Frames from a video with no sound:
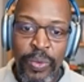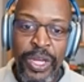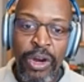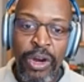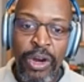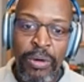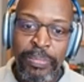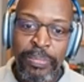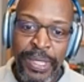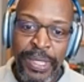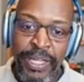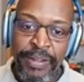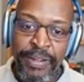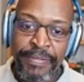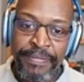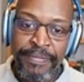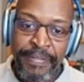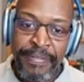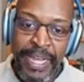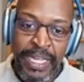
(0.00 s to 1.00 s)
we are
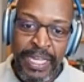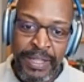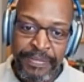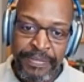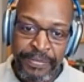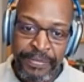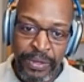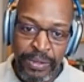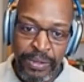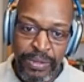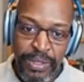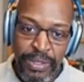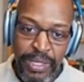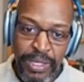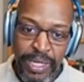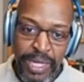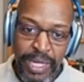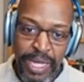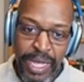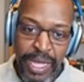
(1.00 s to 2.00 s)
being faithful
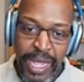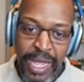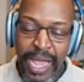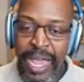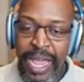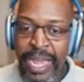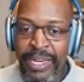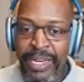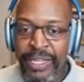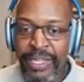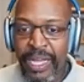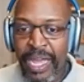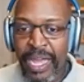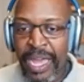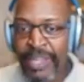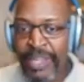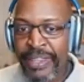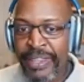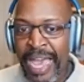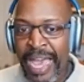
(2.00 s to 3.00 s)
and
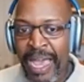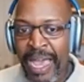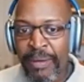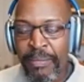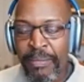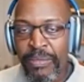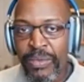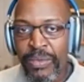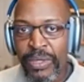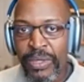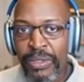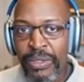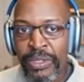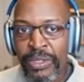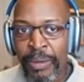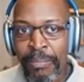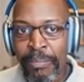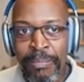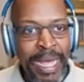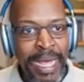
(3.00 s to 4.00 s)
and that
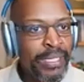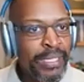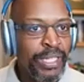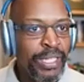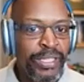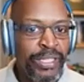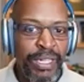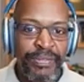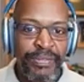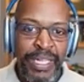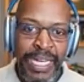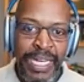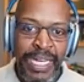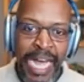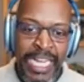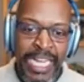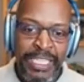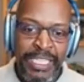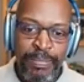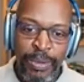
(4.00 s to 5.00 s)
the message of the
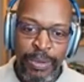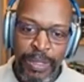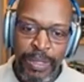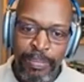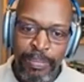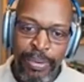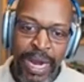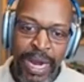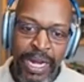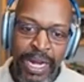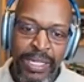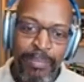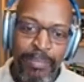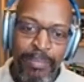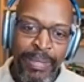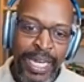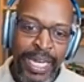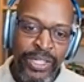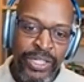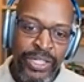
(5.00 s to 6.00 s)
gospel, the
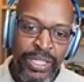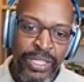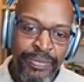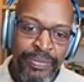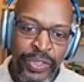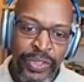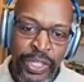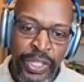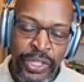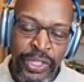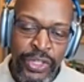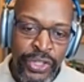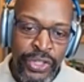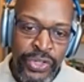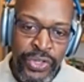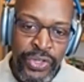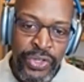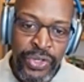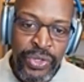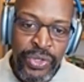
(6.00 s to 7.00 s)
proclamation of the
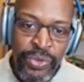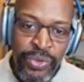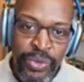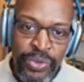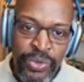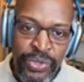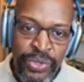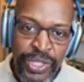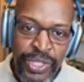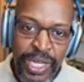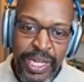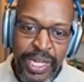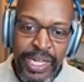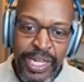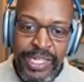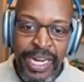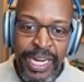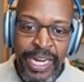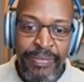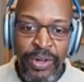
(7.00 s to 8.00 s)
good news
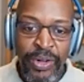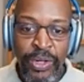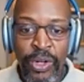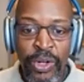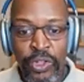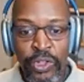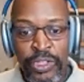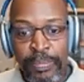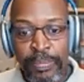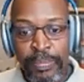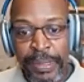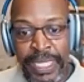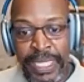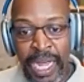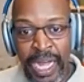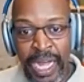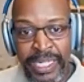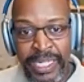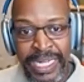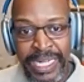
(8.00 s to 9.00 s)
never goes
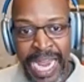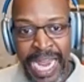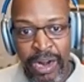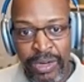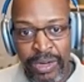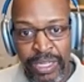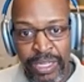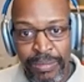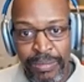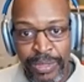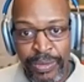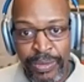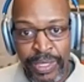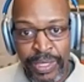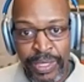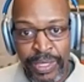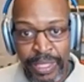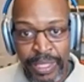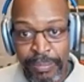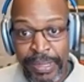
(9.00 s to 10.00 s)
beyond our
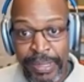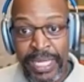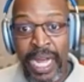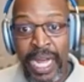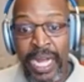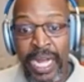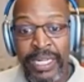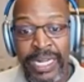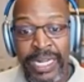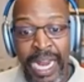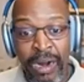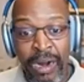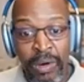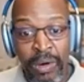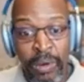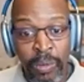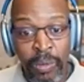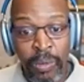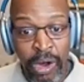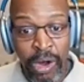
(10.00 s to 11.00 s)
community, beyond
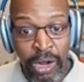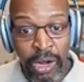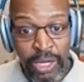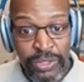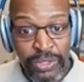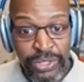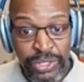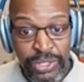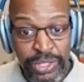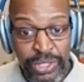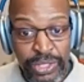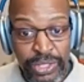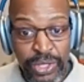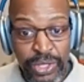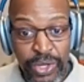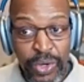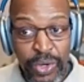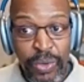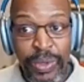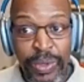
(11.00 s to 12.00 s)
our walls.
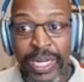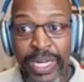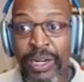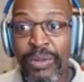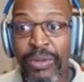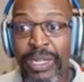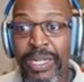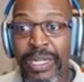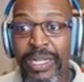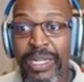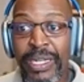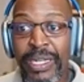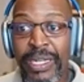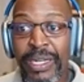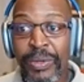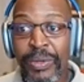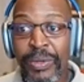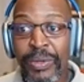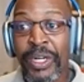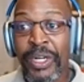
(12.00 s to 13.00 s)
We don't,
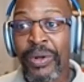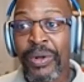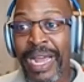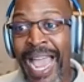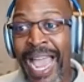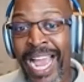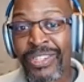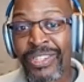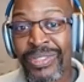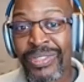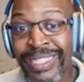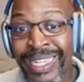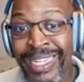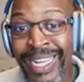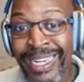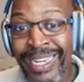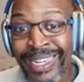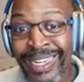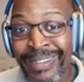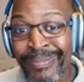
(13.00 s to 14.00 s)
we don't actually
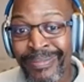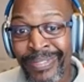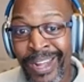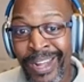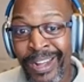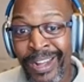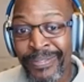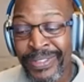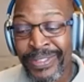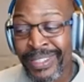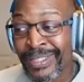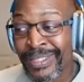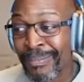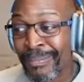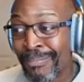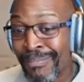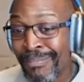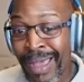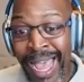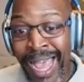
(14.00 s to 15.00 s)
get involved in
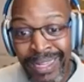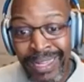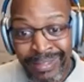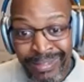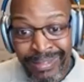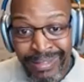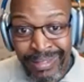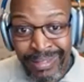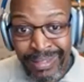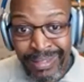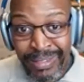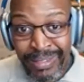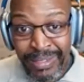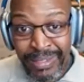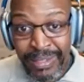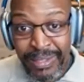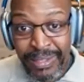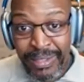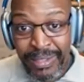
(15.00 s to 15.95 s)
the mess